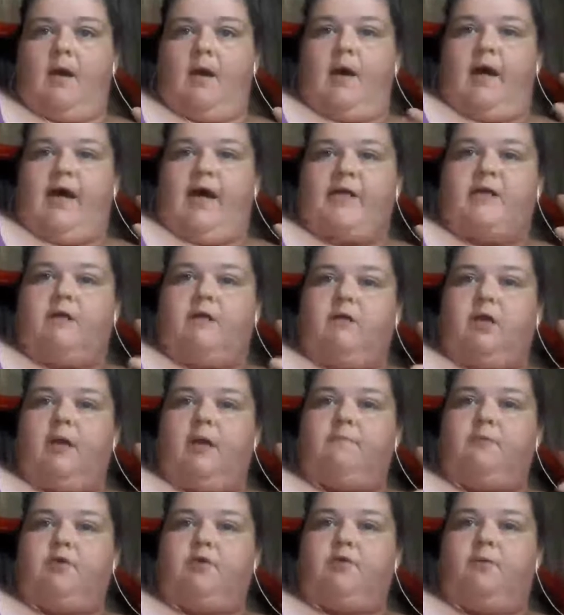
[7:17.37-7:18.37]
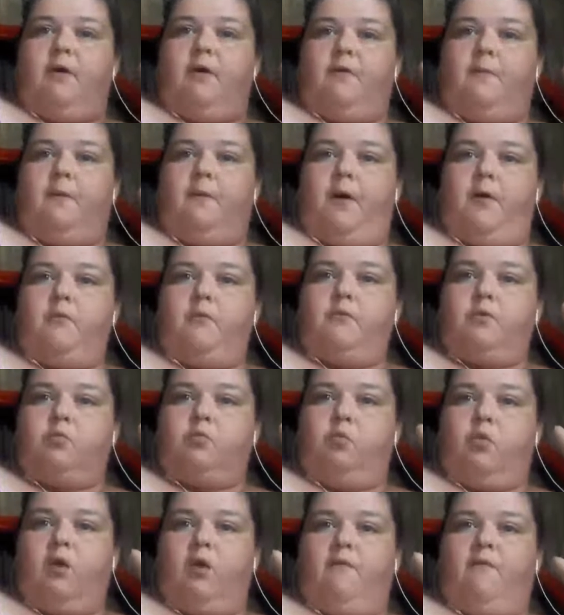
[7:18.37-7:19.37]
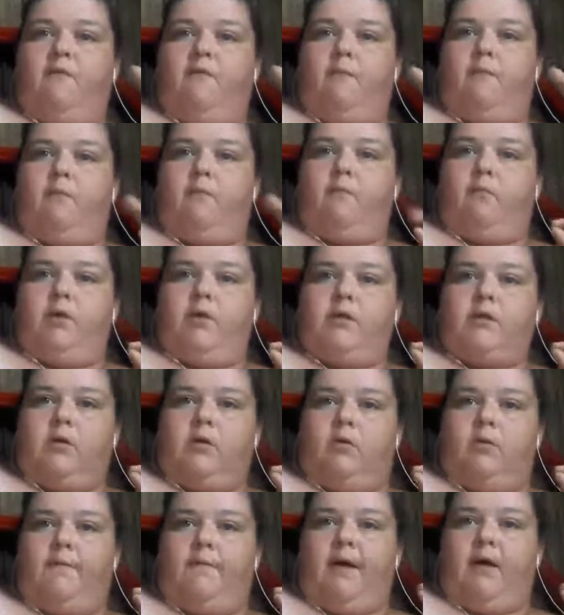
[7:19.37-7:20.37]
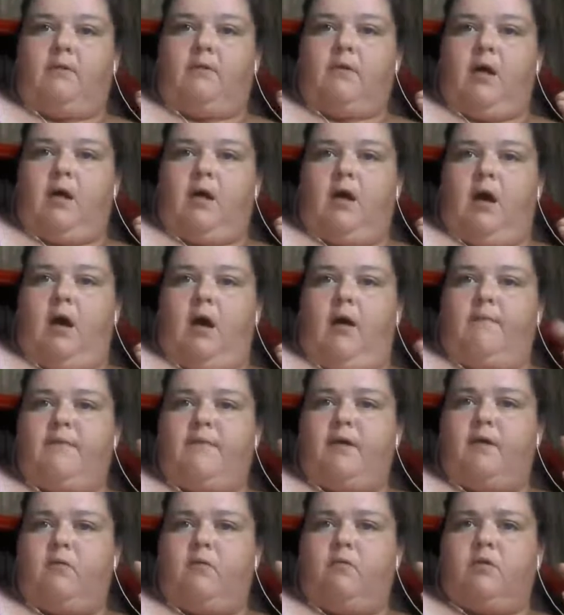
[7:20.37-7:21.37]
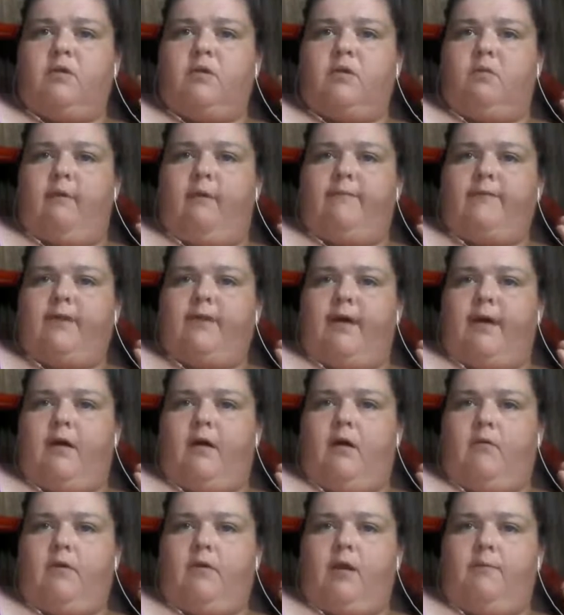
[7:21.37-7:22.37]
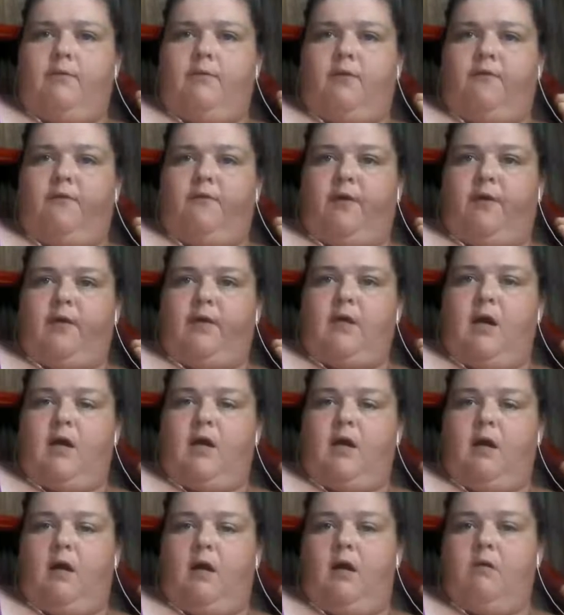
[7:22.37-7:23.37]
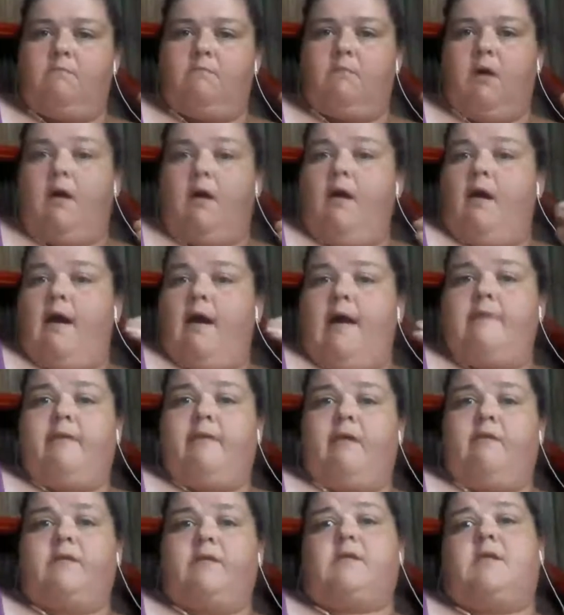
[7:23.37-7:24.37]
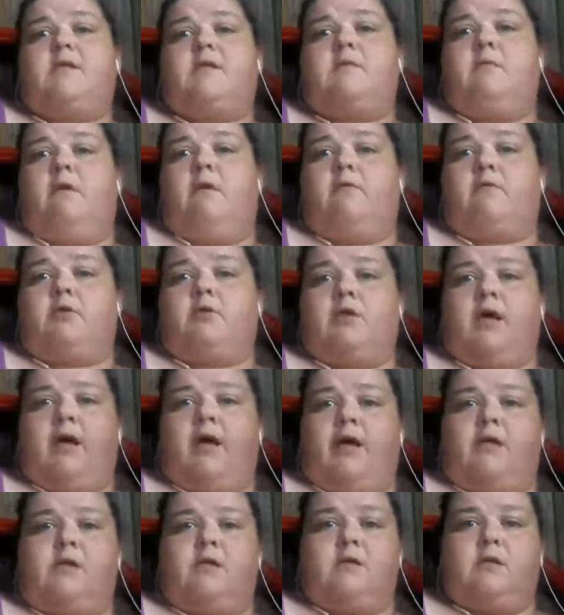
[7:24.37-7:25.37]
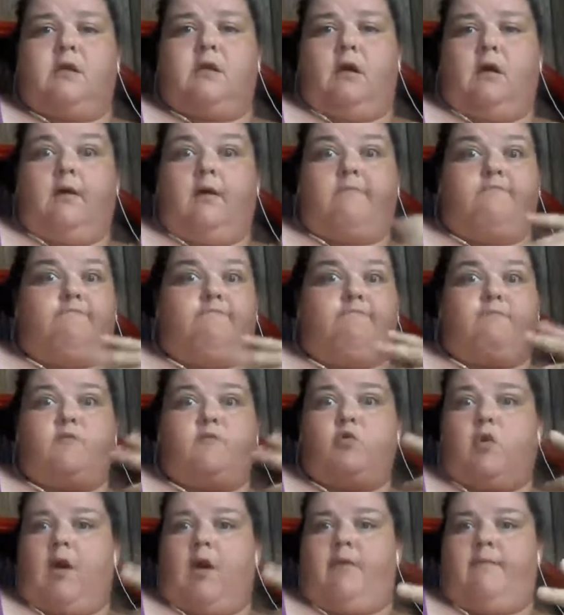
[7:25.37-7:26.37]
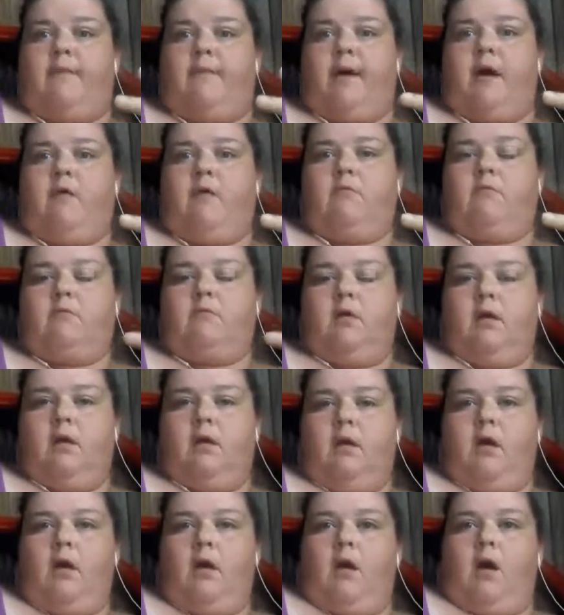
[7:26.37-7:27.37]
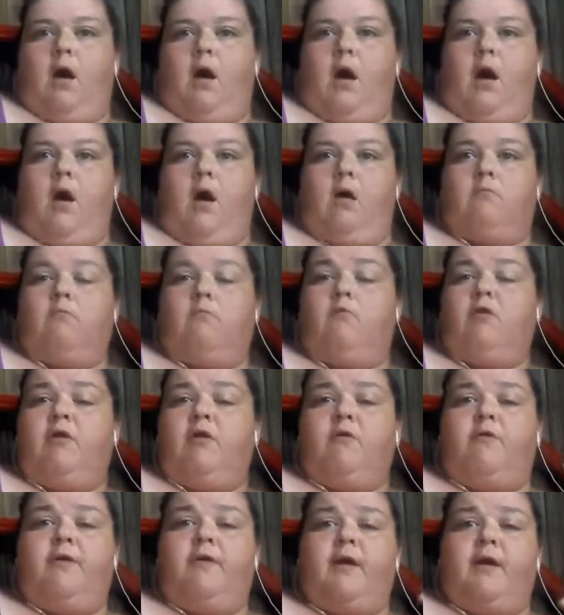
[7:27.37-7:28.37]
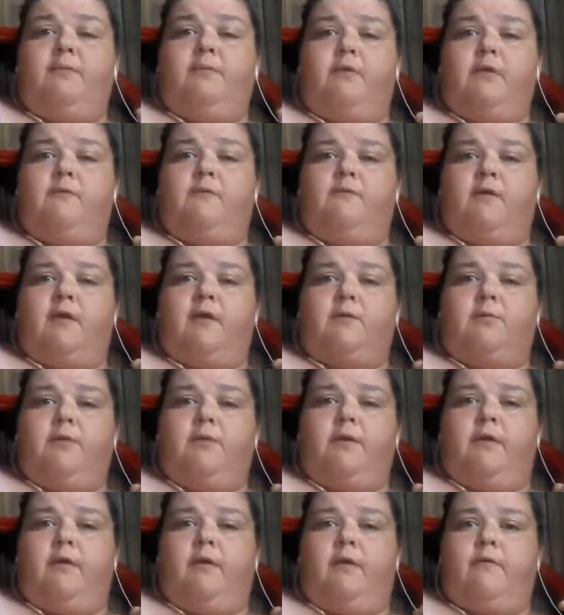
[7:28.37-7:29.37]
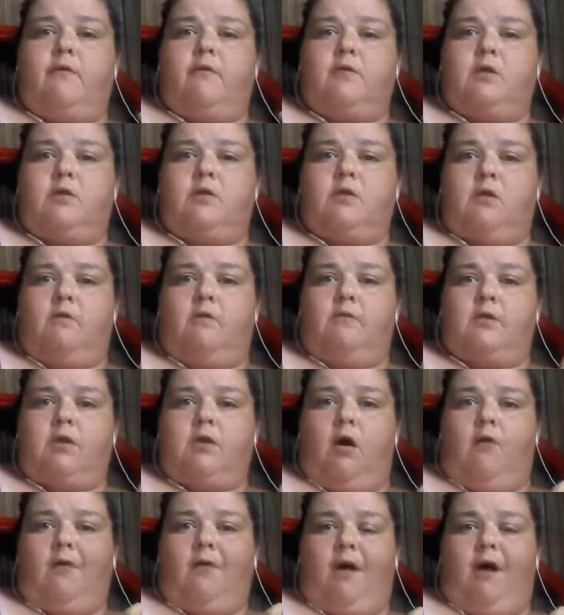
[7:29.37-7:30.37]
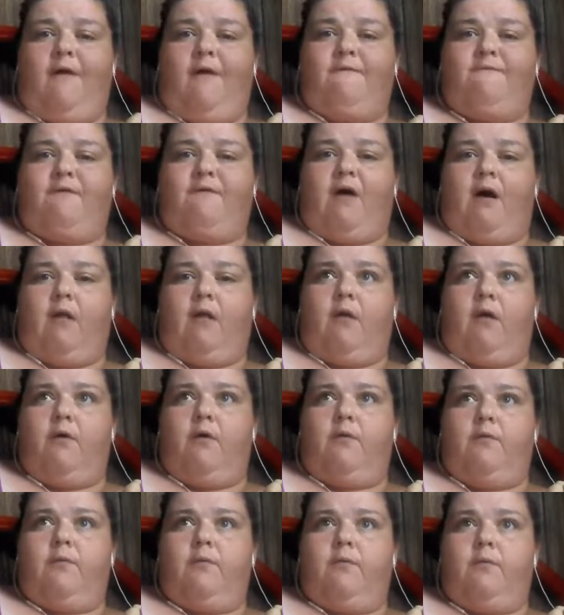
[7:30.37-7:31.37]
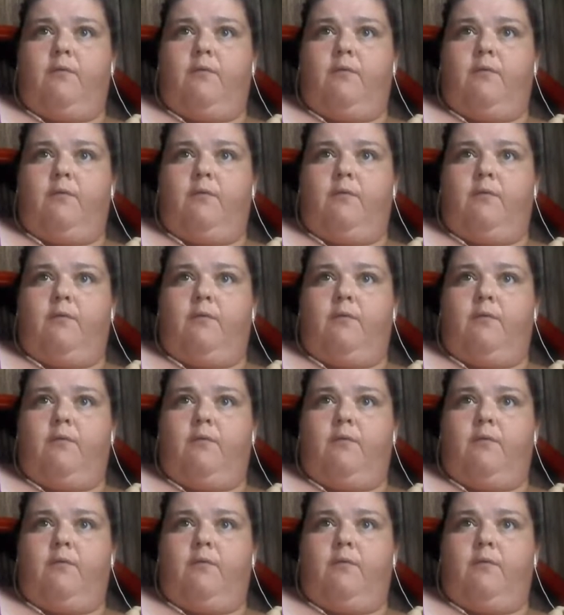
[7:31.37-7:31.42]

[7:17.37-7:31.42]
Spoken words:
I did look up 2 other posts. One of them is on about.com. The other one is a website called ebookfriendly.com. And they listed some other sites. Try them out. One other thing I forgot to put in there's a service called unroll.me.